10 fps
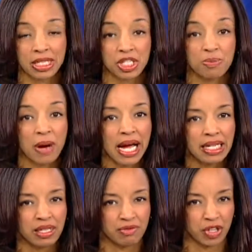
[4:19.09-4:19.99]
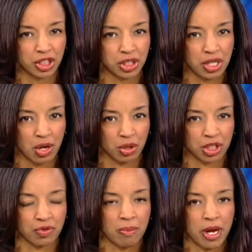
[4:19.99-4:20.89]
Despite an eviction
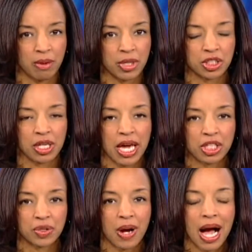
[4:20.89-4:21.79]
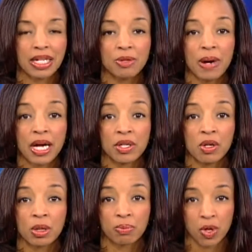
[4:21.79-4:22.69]
notice from Mayor Mitch Landrieu, Occupy
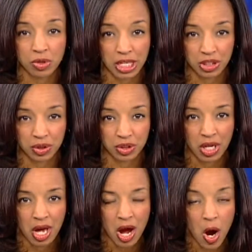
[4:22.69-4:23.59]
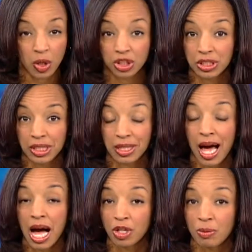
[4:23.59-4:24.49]
NOLA protesters are still
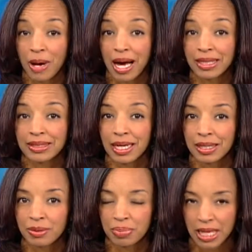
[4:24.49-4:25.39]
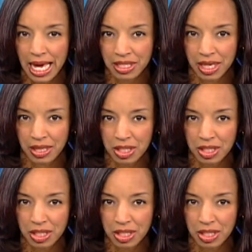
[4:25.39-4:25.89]
occupying Duncan Plaza.